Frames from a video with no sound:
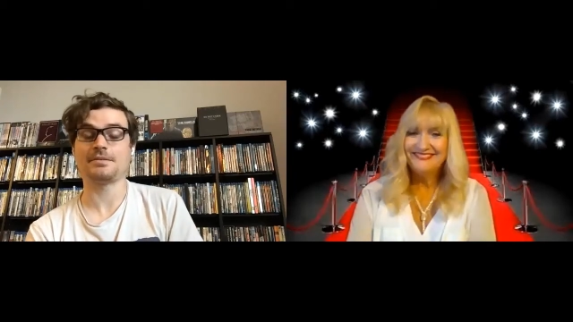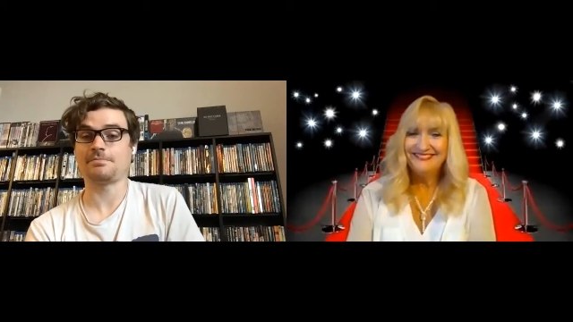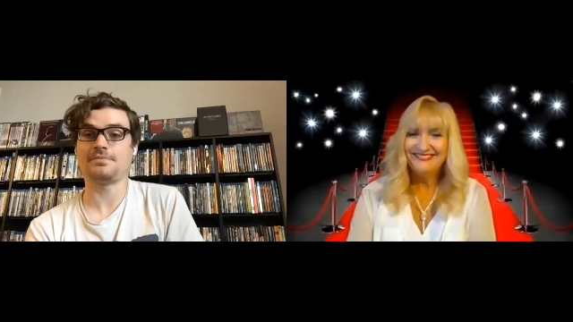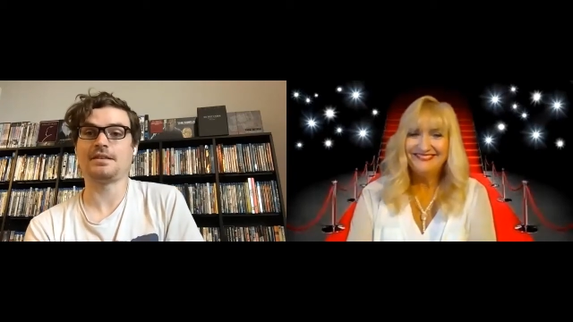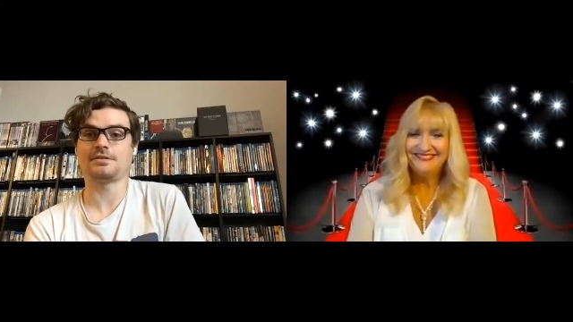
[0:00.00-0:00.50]

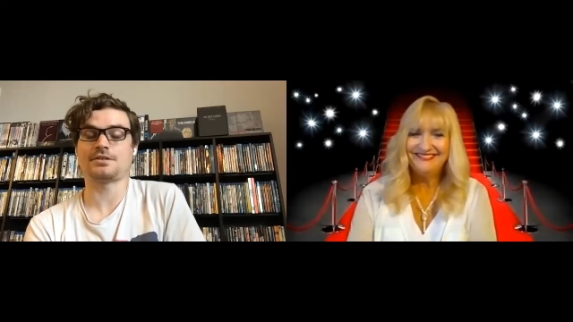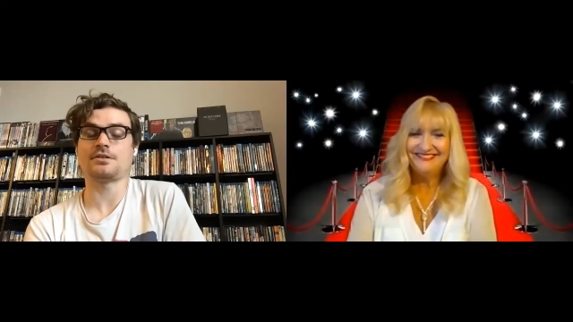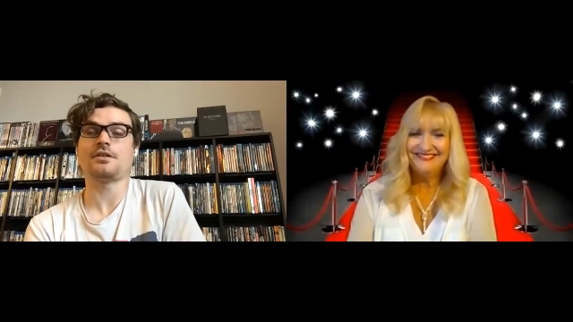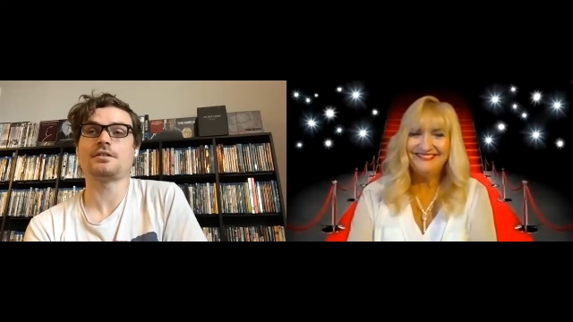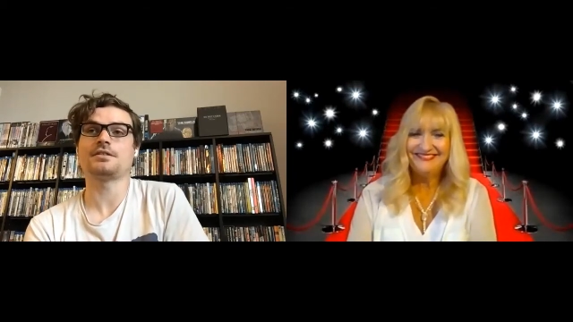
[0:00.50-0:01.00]
Speaker 1: Like there's
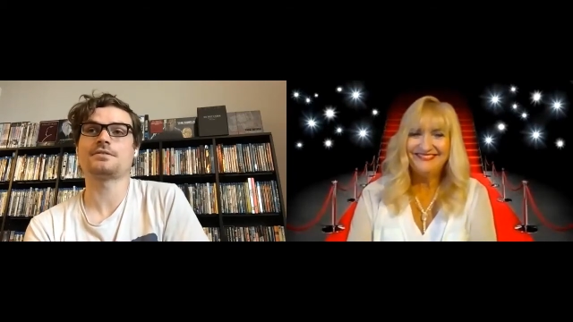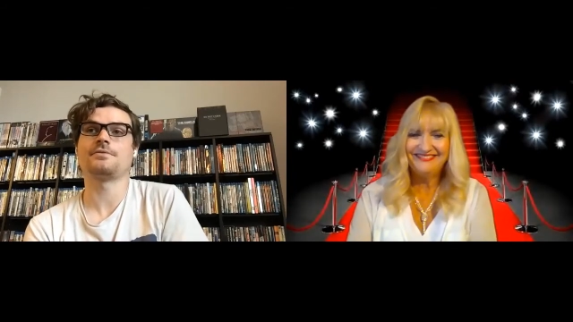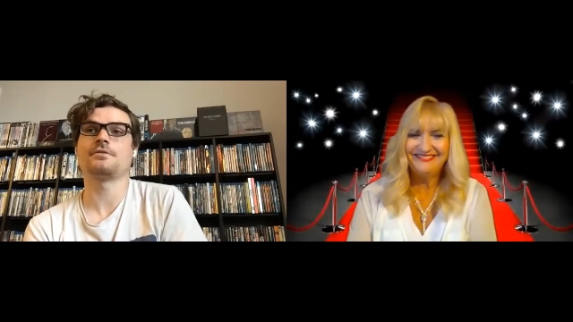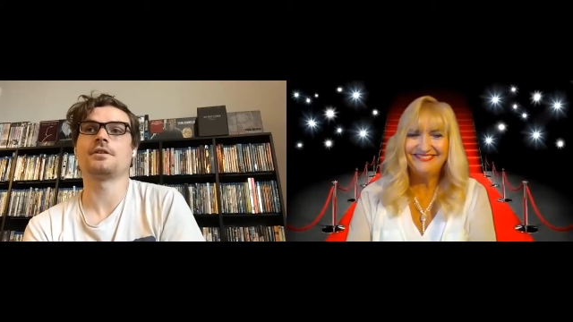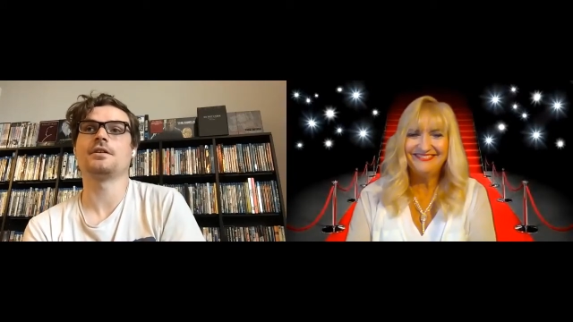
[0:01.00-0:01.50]
an
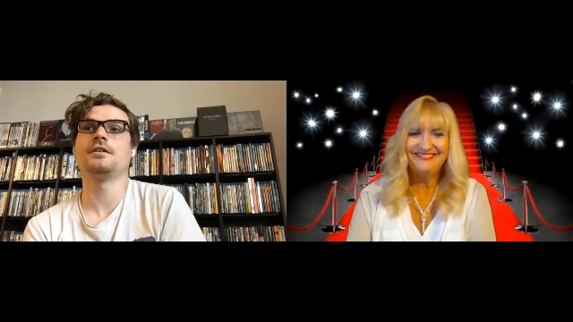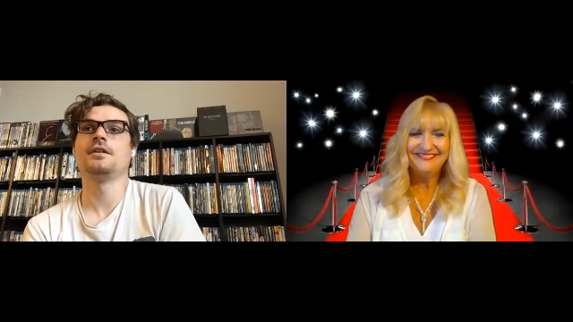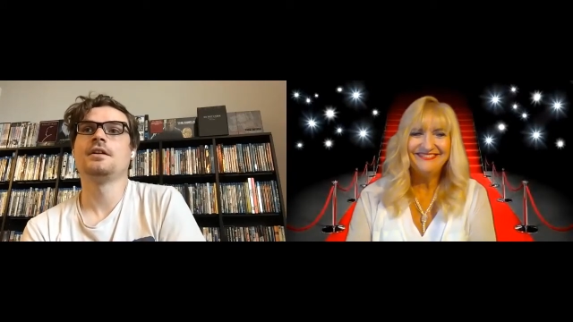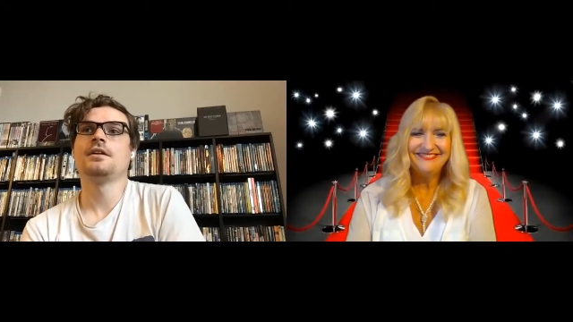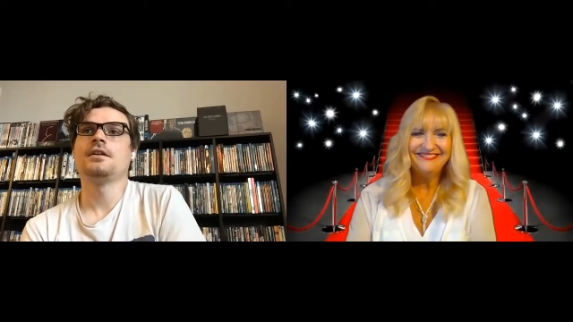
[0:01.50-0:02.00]
audience for it
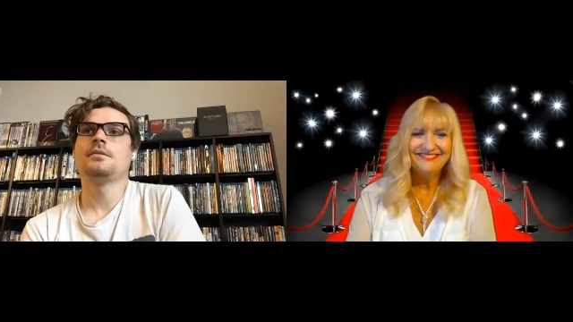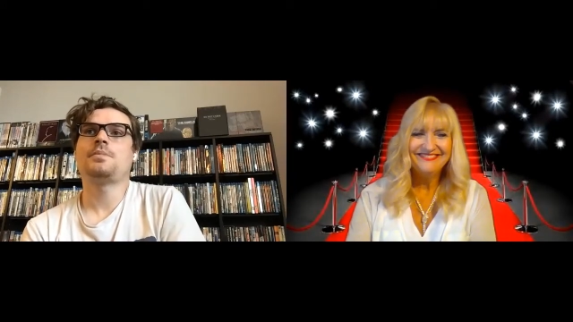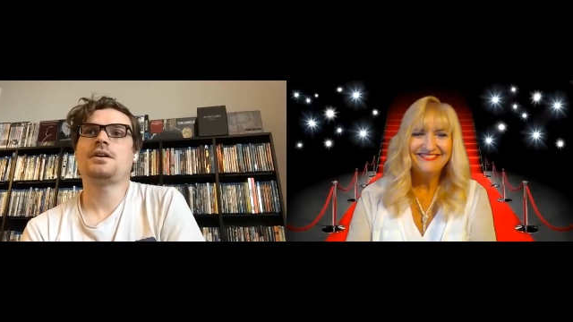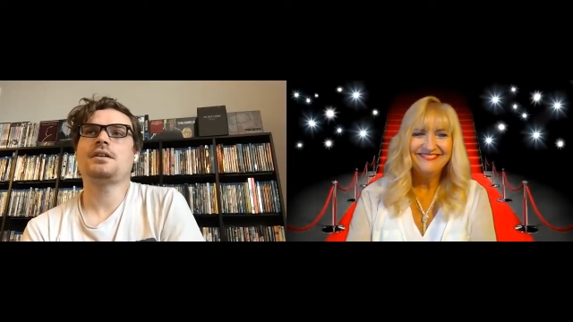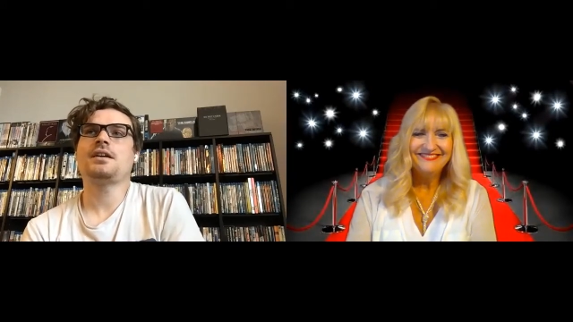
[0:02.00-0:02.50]

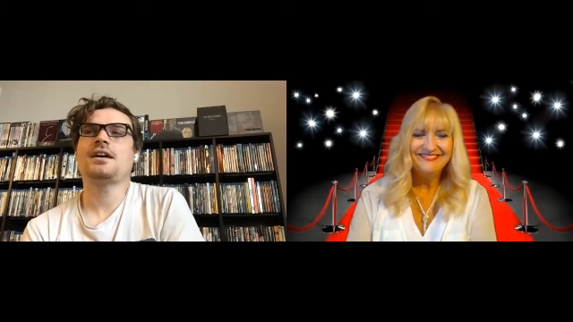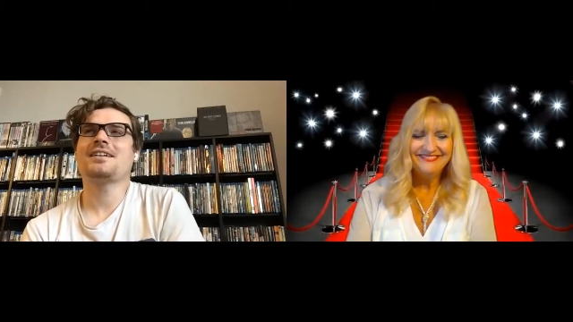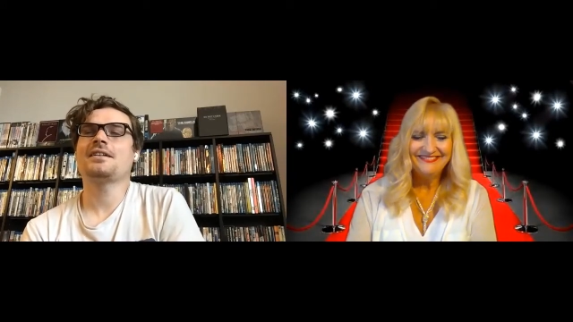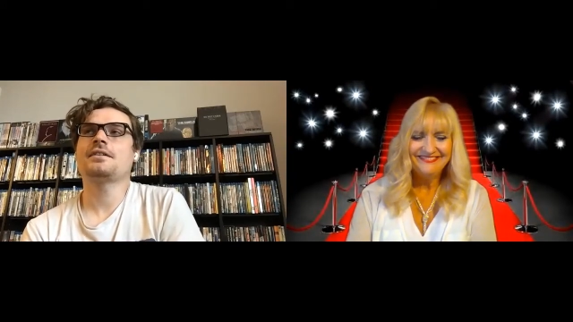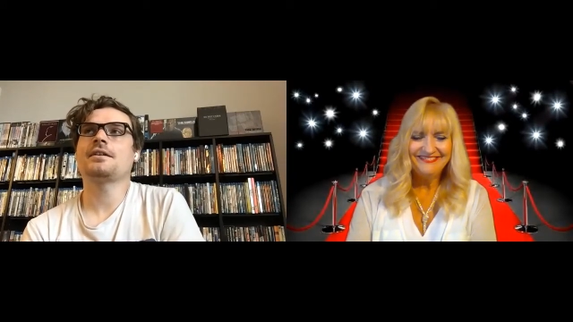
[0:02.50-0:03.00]
but yeah,
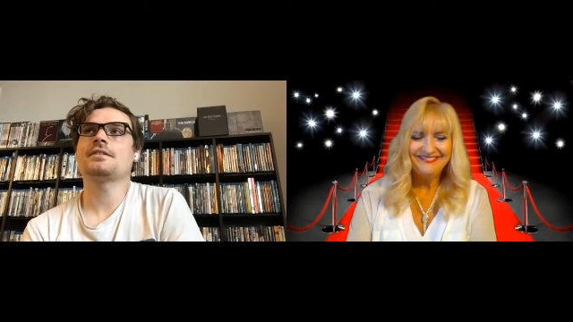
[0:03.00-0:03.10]
I, I,